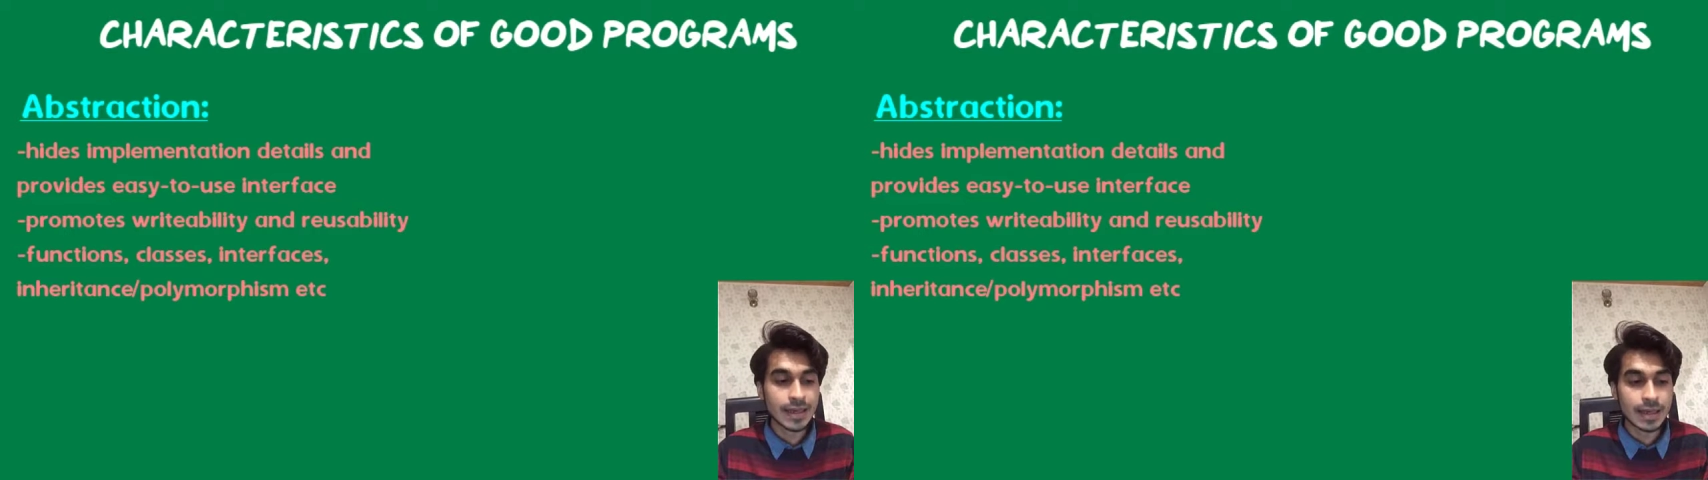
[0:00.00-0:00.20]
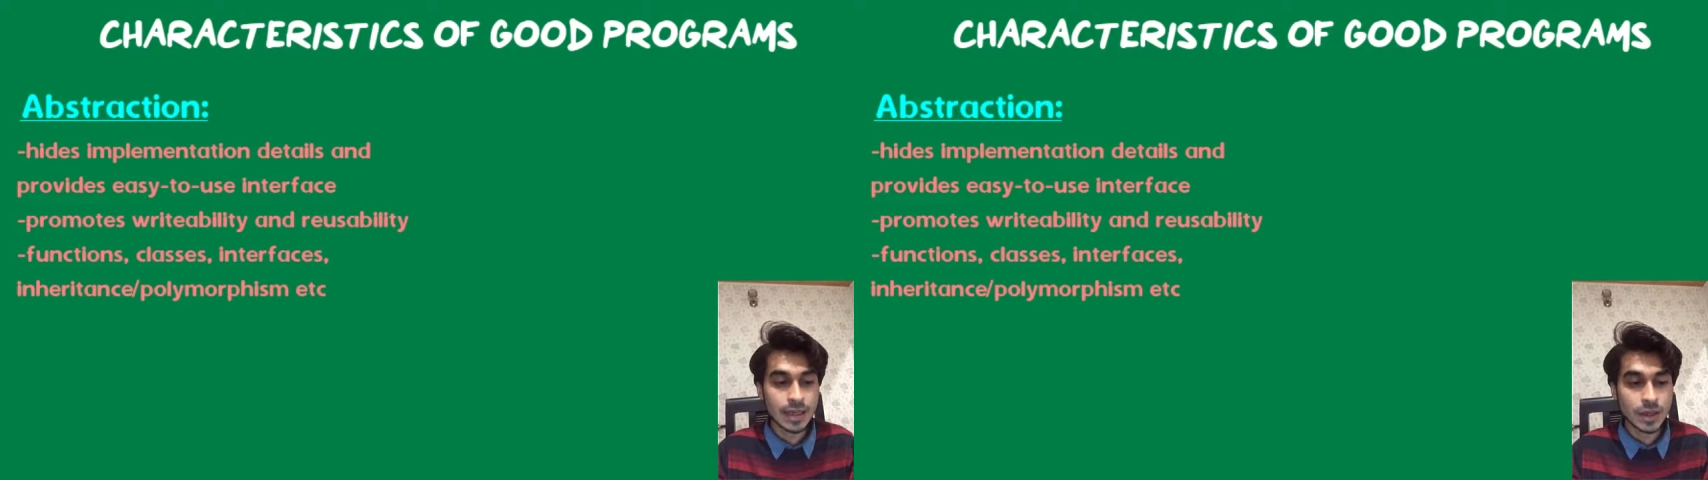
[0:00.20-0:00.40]

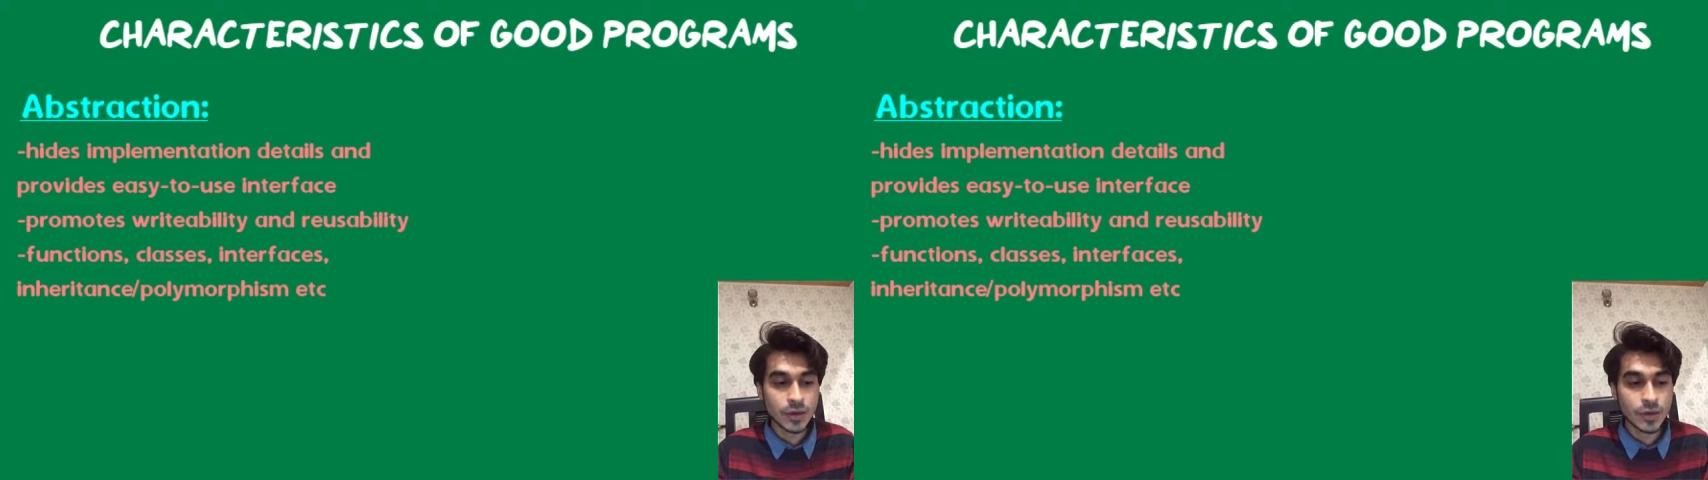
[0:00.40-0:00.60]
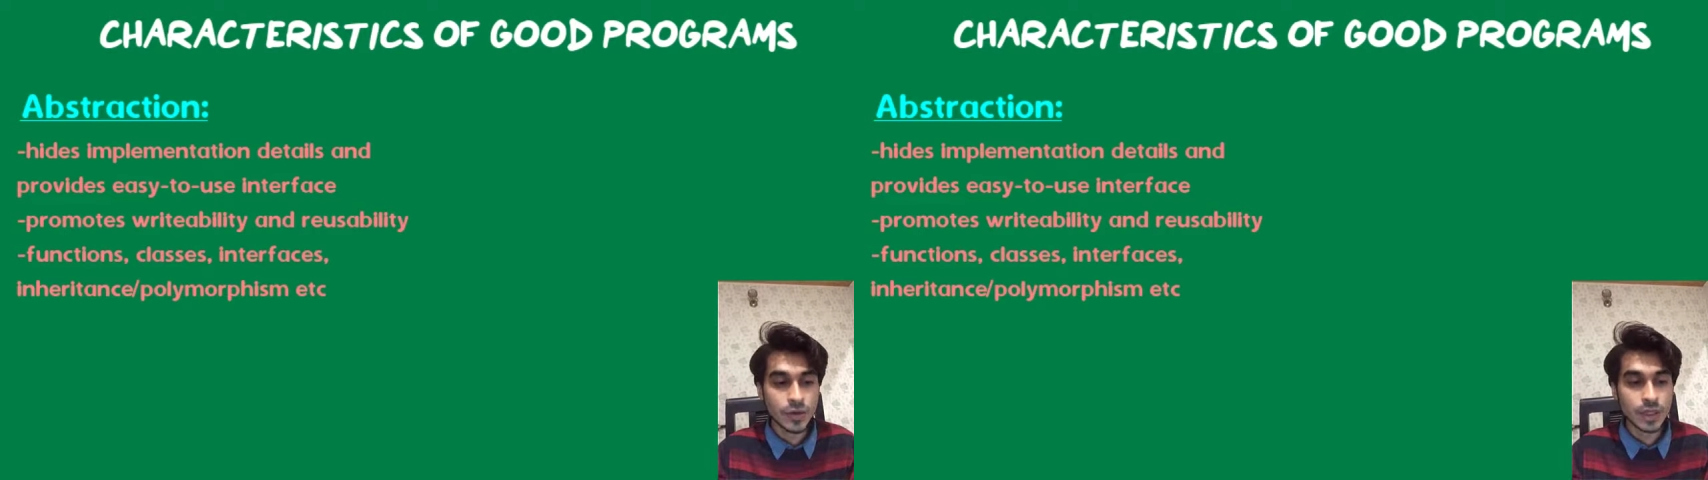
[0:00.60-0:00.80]
easy to
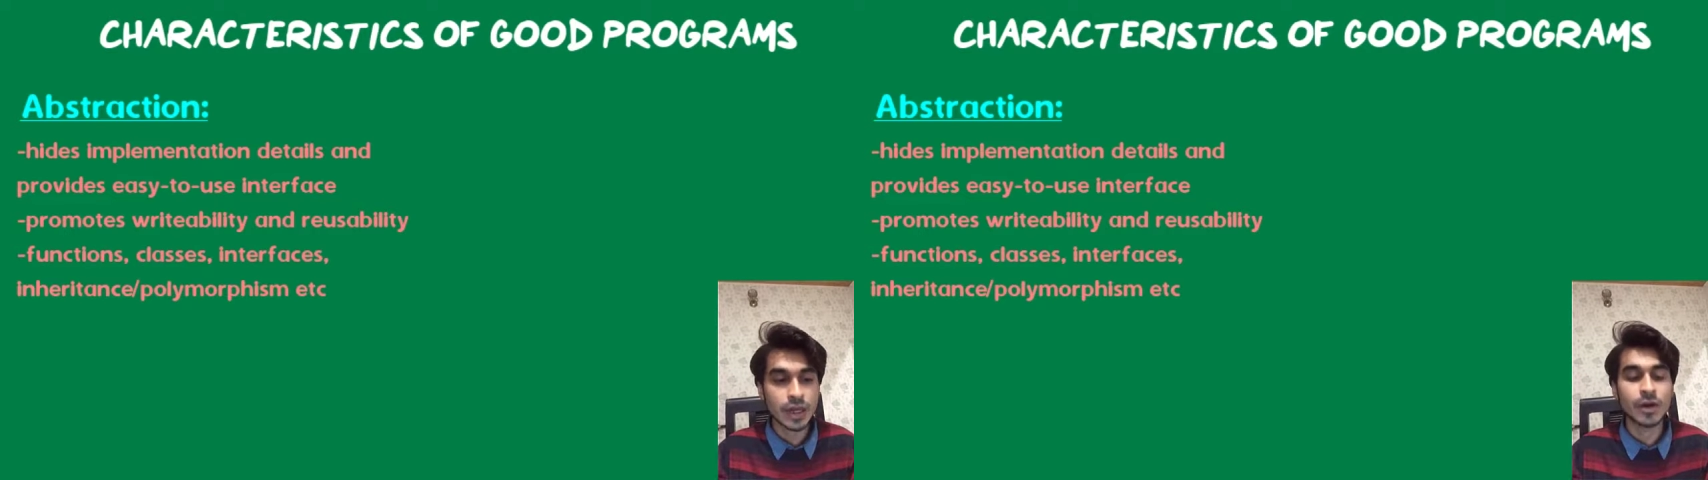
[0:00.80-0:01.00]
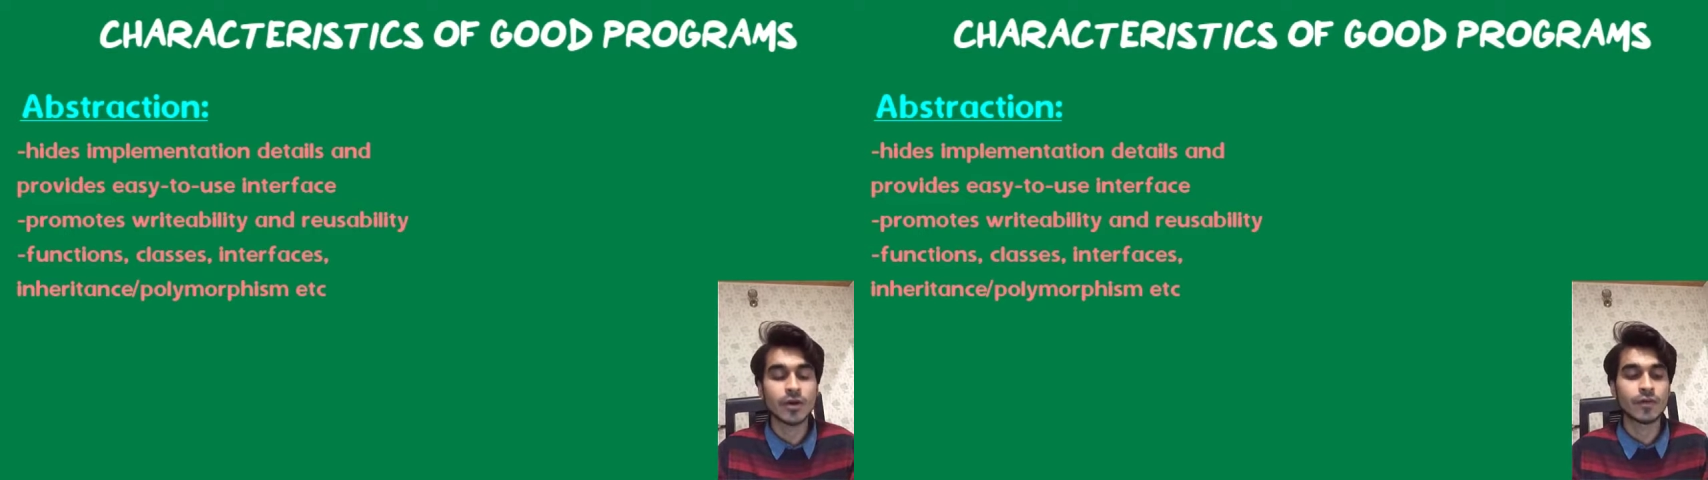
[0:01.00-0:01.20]
use
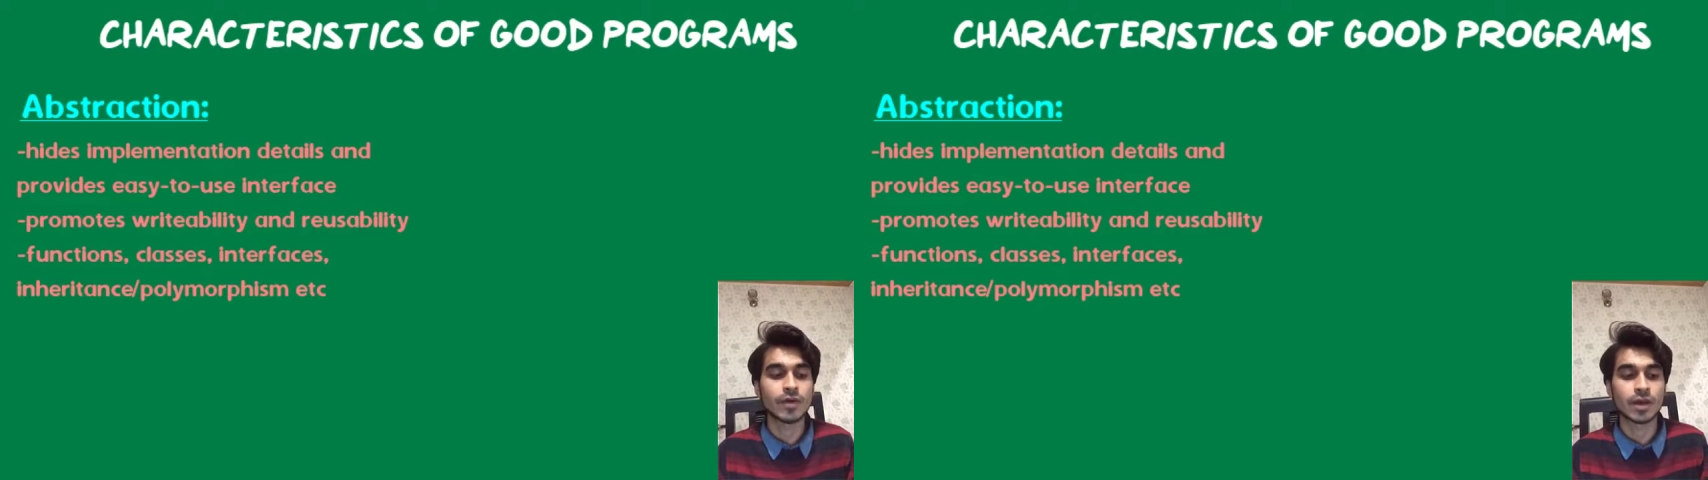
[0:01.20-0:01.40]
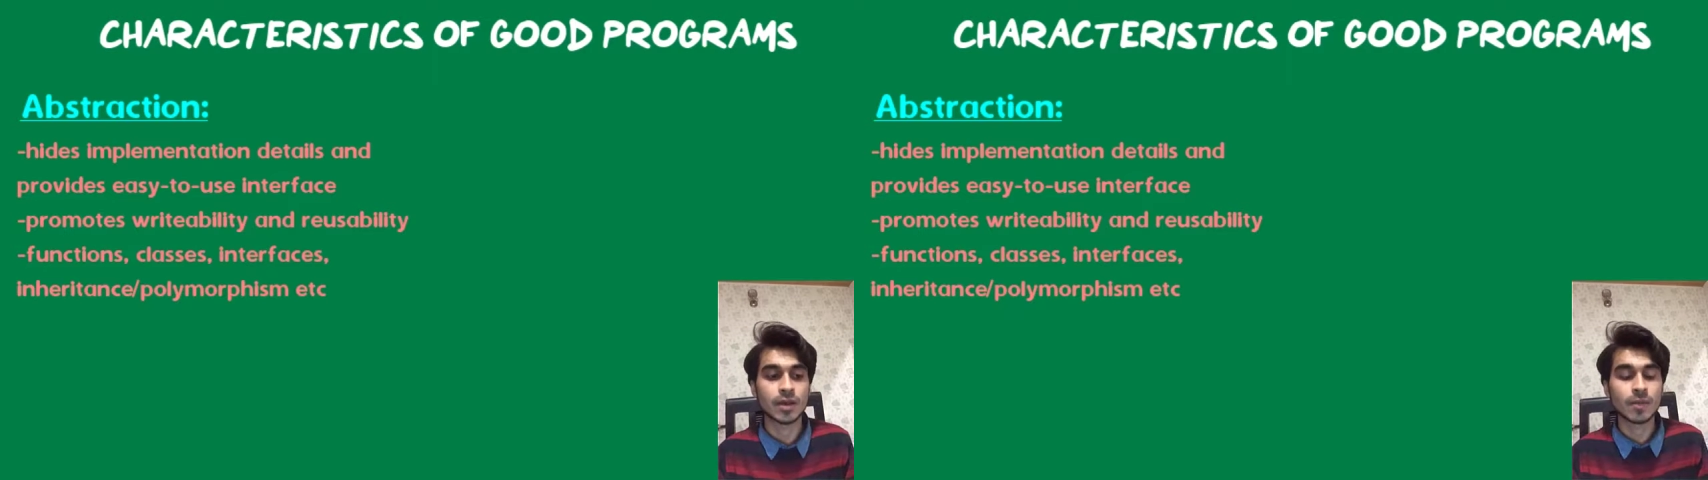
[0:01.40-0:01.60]

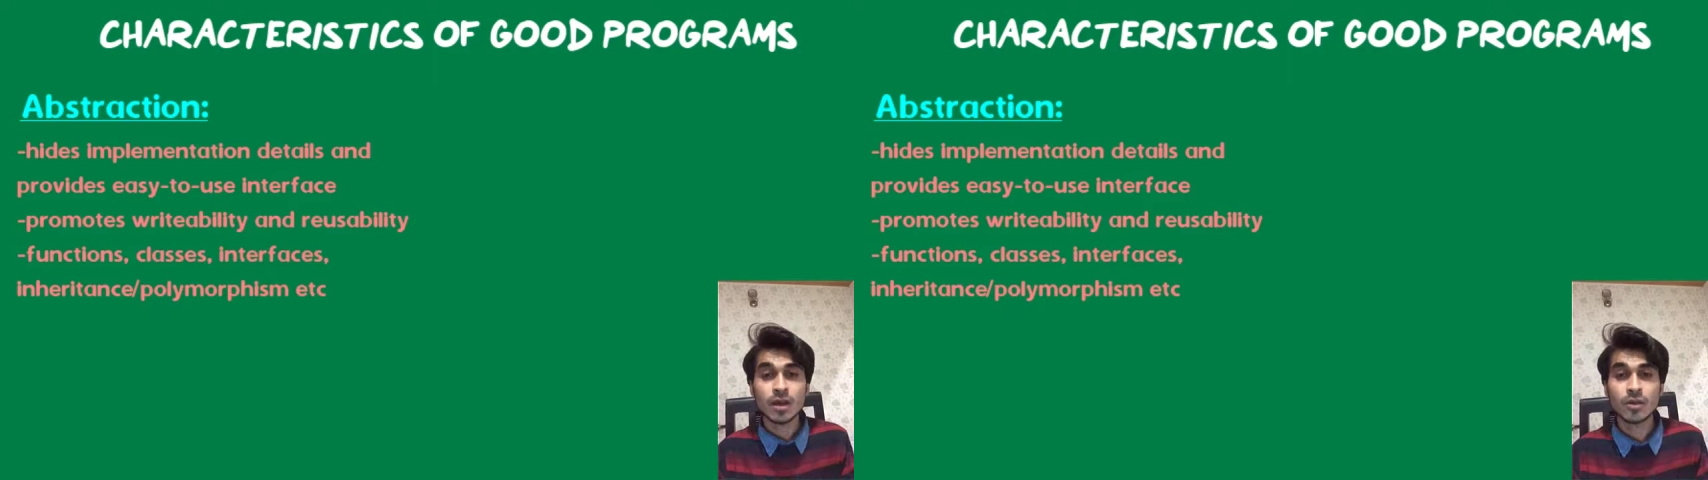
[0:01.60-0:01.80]
interface.